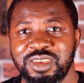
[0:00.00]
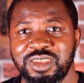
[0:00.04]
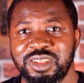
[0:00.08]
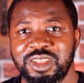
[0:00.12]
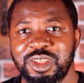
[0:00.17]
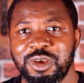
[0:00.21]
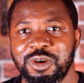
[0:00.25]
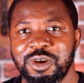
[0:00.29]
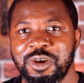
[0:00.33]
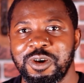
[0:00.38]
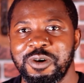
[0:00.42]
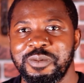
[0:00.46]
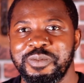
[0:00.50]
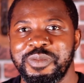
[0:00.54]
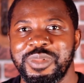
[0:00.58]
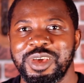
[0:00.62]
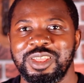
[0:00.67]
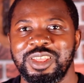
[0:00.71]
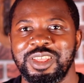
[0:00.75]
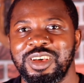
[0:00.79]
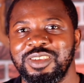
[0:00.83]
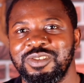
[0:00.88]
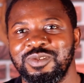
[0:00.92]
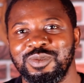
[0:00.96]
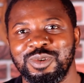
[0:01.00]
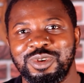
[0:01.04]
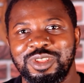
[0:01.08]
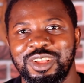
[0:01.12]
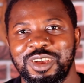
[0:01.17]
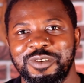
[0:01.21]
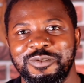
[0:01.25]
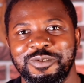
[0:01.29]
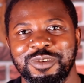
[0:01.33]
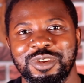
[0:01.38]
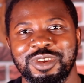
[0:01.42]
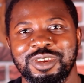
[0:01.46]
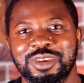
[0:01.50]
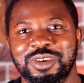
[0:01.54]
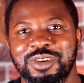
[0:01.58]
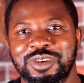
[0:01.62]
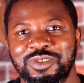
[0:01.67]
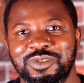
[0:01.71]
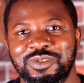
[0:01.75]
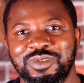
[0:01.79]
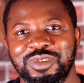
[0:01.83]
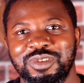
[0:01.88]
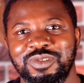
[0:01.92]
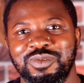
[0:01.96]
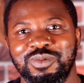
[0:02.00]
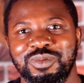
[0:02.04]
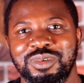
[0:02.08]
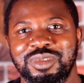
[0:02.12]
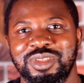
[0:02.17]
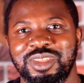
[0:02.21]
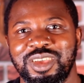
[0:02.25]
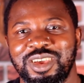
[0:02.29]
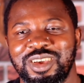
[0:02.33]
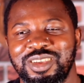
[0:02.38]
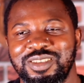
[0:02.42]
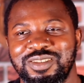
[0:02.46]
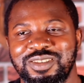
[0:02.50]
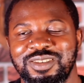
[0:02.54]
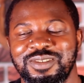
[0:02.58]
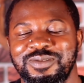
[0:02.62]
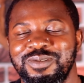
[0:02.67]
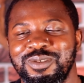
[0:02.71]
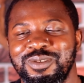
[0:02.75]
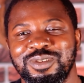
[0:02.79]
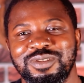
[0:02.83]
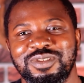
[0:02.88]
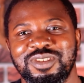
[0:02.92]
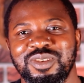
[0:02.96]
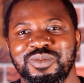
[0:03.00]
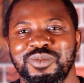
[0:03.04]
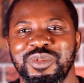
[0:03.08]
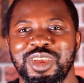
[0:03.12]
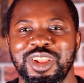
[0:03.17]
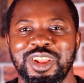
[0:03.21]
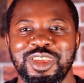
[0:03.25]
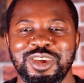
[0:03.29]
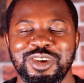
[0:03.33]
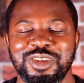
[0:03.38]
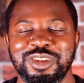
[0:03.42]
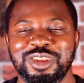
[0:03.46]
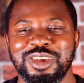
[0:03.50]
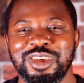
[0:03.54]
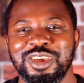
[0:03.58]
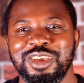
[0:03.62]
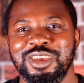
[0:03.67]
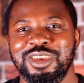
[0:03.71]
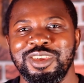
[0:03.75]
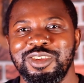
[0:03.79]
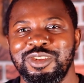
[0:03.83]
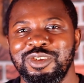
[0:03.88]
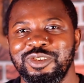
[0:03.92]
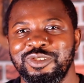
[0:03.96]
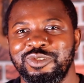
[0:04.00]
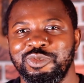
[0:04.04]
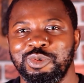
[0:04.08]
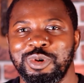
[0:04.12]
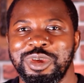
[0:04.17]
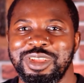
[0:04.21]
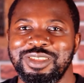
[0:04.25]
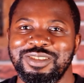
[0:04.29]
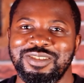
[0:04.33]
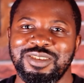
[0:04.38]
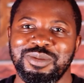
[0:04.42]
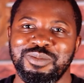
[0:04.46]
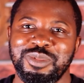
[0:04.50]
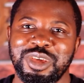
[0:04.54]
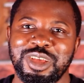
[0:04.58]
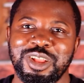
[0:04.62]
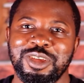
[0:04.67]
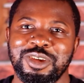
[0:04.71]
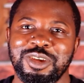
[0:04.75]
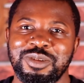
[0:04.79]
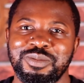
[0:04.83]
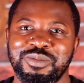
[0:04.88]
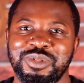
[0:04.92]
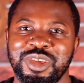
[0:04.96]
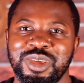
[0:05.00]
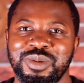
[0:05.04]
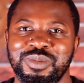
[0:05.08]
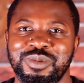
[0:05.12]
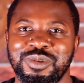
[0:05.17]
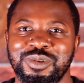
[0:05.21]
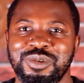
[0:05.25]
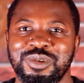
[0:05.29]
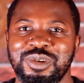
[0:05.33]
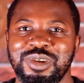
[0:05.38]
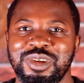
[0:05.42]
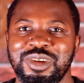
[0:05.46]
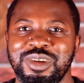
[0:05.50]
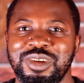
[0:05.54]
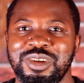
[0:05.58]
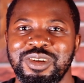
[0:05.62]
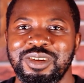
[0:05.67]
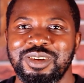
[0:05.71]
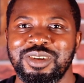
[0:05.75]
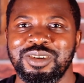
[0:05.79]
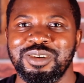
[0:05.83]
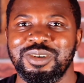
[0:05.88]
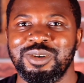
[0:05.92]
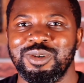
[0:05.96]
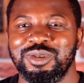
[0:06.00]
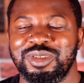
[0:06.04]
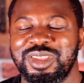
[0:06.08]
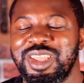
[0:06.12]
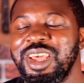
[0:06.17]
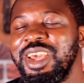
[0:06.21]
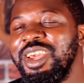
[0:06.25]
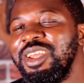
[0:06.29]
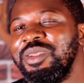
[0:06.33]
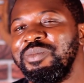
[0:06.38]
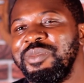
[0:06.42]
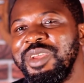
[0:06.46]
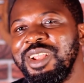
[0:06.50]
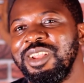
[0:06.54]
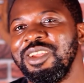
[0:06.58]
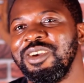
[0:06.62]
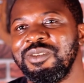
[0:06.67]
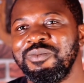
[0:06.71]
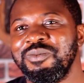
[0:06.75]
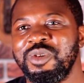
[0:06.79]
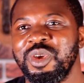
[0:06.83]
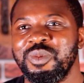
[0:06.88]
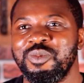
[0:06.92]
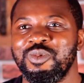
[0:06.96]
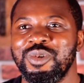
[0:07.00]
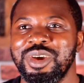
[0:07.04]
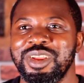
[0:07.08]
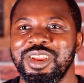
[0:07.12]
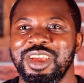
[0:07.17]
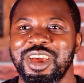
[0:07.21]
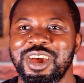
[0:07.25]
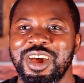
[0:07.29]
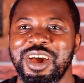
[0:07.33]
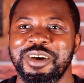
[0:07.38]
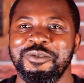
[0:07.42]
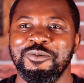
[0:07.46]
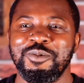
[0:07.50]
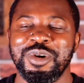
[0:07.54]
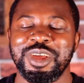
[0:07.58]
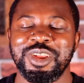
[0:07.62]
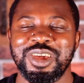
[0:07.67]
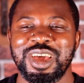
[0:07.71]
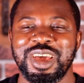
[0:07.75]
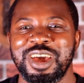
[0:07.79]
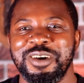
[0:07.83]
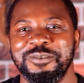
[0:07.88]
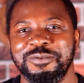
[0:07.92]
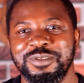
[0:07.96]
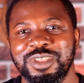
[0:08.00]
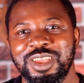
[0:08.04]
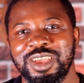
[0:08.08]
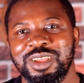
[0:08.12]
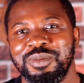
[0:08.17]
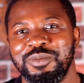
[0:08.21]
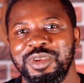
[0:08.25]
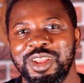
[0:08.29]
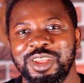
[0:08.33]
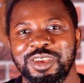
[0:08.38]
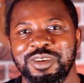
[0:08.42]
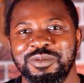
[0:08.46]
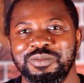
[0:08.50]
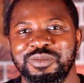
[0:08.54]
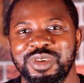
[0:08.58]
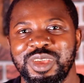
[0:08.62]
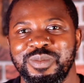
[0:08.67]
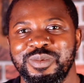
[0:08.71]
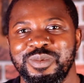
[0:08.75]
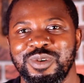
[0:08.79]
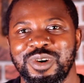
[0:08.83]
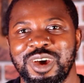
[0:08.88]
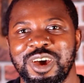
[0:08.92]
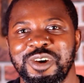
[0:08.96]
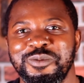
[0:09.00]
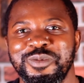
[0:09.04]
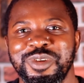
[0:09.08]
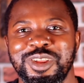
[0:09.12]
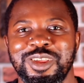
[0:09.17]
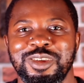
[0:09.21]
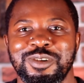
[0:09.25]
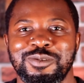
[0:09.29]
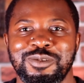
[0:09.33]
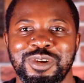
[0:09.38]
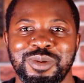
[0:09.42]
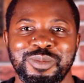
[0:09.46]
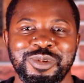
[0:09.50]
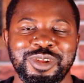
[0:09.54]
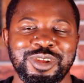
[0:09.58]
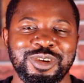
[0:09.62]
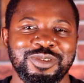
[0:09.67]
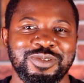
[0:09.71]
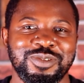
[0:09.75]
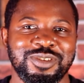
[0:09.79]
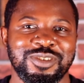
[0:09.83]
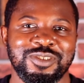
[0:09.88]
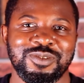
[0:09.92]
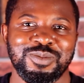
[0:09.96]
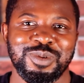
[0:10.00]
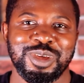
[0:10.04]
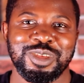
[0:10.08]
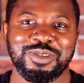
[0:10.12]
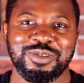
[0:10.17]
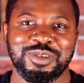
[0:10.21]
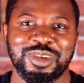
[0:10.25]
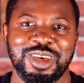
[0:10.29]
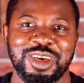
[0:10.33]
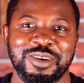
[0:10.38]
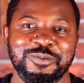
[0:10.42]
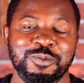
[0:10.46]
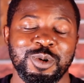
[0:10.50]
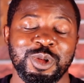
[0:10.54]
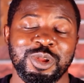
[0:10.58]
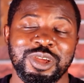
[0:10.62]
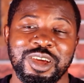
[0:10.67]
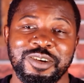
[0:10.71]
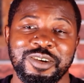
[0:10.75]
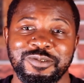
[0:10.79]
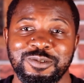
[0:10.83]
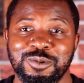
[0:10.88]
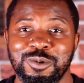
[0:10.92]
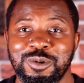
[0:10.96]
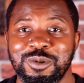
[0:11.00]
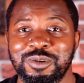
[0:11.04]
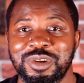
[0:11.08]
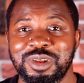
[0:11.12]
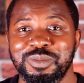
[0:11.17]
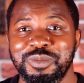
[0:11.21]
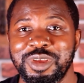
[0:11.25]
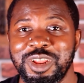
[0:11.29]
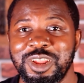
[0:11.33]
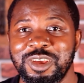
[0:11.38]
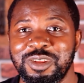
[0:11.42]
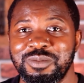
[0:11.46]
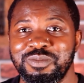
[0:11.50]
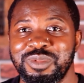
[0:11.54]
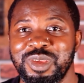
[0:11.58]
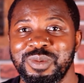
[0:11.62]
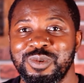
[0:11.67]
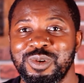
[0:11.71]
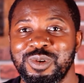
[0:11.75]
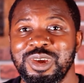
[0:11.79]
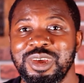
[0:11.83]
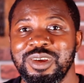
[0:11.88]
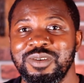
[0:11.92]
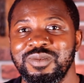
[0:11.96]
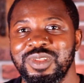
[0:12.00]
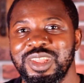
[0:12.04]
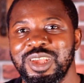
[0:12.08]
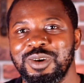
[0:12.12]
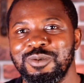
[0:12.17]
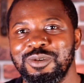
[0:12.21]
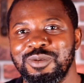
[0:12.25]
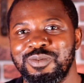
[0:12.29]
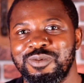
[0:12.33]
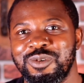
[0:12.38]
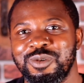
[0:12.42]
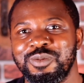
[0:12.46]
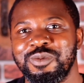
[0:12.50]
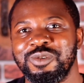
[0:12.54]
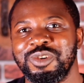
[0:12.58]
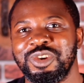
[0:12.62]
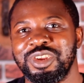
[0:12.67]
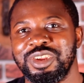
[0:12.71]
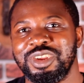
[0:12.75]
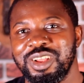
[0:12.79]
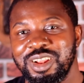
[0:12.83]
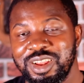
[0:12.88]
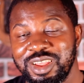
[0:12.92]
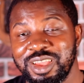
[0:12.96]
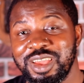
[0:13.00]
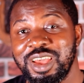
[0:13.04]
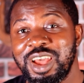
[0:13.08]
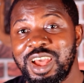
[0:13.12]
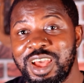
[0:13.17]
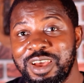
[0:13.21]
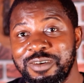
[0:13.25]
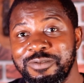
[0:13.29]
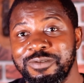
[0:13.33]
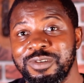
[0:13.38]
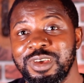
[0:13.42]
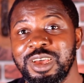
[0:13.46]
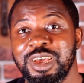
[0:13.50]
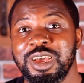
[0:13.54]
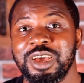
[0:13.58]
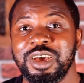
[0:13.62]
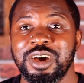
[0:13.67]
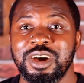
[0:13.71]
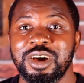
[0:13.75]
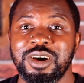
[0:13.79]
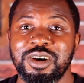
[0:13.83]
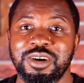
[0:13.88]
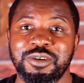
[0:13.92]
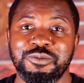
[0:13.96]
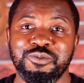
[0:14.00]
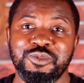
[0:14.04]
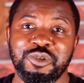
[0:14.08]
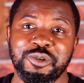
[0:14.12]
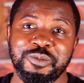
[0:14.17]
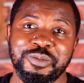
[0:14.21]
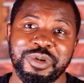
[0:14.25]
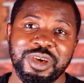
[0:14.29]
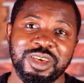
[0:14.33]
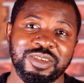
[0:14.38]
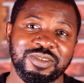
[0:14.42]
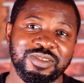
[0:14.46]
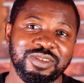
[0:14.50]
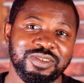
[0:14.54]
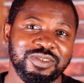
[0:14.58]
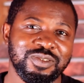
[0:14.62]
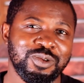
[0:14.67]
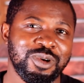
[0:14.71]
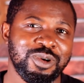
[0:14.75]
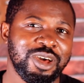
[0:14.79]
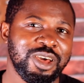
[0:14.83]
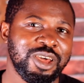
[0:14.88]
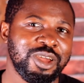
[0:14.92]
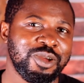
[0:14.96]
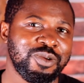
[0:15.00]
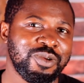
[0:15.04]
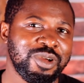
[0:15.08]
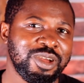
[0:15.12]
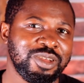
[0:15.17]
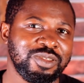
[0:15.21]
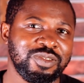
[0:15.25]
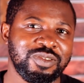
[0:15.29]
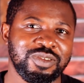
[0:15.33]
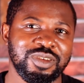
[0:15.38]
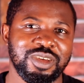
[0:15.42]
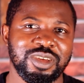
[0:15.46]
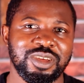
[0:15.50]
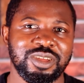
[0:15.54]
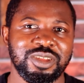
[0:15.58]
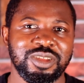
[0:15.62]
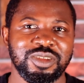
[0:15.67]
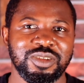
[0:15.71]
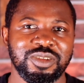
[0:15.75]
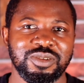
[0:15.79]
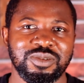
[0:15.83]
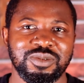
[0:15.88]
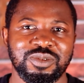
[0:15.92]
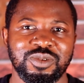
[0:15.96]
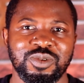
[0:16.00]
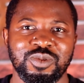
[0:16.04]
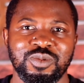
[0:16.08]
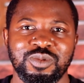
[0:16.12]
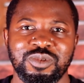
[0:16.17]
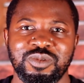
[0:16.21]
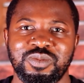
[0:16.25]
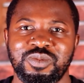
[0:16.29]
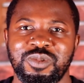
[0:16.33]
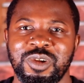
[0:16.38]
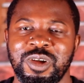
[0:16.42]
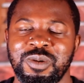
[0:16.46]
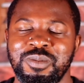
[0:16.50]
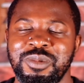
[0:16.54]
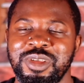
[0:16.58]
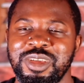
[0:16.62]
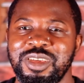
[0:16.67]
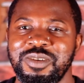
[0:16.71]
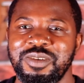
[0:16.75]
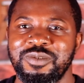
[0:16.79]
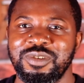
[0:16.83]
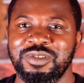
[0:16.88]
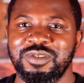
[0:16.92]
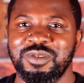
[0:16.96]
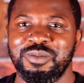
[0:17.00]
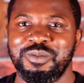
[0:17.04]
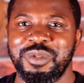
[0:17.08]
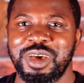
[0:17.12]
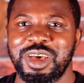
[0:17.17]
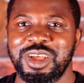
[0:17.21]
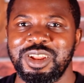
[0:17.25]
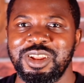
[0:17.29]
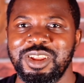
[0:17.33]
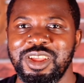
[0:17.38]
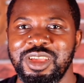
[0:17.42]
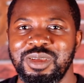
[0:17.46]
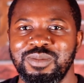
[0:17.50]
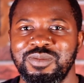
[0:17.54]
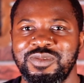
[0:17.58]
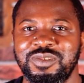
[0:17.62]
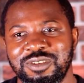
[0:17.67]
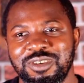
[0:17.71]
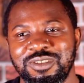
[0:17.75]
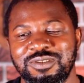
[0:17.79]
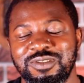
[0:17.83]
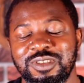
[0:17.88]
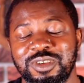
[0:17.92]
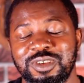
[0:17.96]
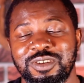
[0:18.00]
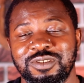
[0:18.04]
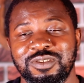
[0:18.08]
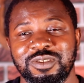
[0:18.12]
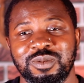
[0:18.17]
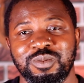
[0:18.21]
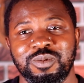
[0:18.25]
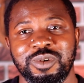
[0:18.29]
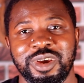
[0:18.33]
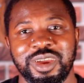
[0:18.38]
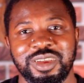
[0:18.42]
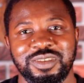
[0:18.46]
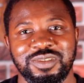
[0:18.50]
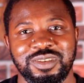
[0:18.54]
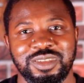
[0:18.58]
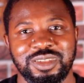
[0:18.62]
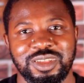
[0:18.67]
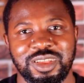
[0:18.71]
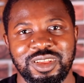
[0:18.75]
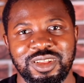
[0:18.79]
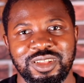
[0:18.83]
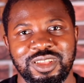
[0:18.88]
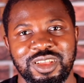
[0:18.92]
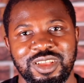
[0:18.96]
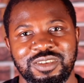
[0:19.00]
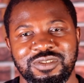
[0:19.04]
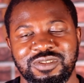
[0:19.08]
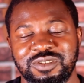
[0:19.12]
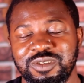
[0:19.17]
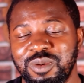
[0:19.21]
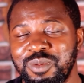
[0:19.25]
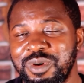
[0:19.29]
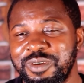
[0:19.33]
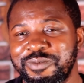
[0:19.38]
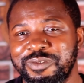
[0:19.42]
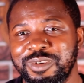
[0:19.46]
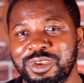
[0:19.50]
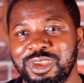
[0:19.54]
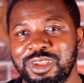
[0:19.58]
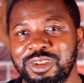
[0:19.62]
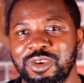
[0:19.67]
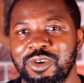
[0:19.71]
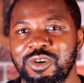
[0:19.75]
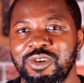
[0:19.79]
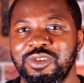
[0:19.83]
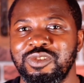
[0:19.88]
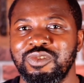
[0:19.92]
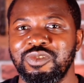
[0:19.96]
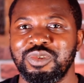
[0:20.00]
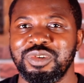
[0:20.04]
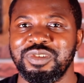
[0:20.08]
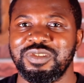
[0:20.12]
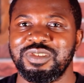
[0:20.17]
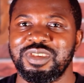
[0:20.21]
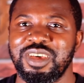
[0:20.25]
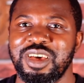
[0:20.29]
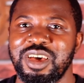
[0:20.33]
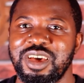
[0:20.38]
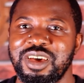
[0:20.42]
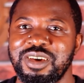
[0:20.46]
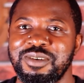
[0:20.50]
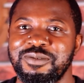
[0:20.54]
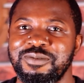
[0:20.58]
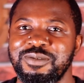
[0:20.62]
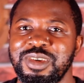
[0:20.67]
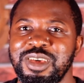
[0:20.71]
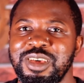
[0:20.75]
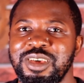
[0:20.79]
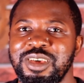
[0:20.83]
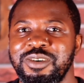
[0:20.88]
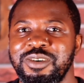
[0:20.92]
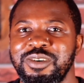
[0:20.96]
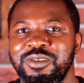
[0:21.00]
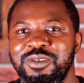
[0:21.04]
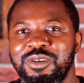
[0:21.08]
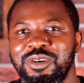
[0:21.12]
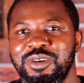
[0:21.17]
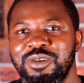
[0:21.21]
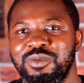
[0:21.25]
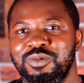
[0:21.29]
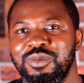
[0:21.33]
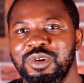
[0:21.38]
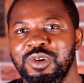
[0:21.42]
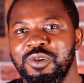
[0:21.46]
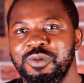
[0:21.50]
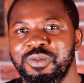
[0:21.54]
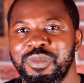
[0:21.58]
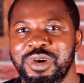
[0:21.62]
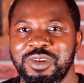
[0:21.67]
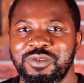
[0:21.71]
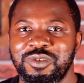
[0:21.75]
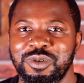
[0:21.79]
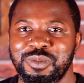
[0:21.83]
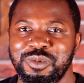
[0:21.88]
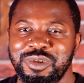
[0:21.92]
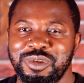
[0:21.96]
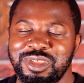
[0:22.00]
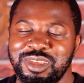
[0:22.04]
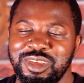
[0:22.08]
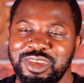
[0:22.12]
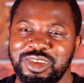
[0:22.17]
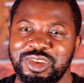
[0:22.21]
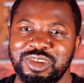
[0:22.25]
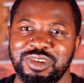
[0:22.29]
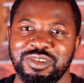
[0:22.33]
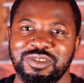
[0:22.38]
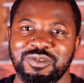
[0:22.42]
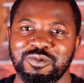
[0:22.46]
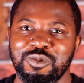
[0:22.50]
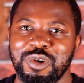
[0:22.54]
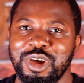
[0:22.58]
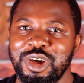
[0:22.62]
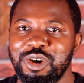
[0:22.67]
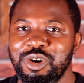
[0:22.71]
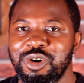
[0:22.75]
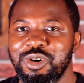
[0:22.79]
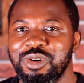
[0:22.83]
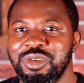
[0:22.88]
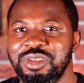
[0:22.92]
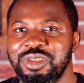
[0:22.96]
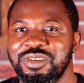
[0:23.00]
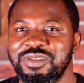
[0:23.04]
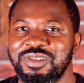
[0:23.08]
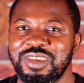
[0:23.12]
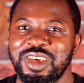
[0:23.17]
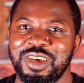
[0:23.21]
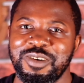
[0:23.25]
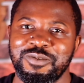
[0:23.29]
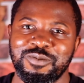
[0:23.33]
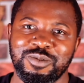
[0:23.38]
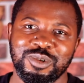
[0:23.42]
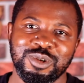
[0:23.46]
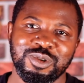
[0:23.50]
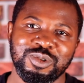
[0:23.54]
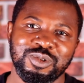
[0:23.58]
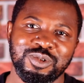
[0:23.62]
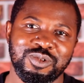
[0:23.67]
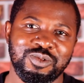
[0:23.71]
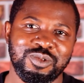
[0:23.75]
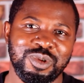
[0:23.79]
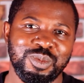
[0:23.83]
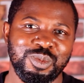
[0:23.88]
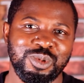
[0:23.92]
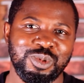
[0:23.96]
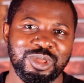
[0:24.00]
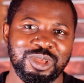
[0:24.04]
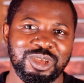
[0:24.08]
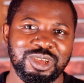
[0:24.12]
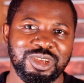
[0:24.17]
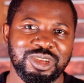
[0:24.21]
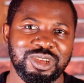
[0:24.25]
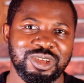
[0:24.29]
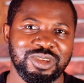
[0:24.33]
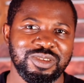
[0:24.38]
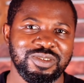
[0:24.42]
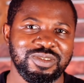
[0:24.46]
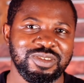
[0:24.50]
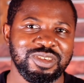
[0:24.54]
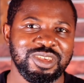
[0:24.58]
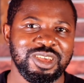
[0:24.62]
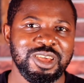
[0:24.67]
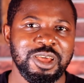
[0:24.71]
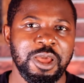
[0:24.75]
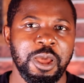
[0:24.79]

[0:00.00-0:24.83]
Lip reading: Now compare that to other African countries with 30, 40 million, 20 million people, or 10 million people. When you have 10 million people, how many criminals do you expect to have? When you have 200 million people, they will proportionately have more persons who are errant and who would probably give us a bad name. So it's not a surprising thing that some African countries have real bad reputations, while others have real good reputations.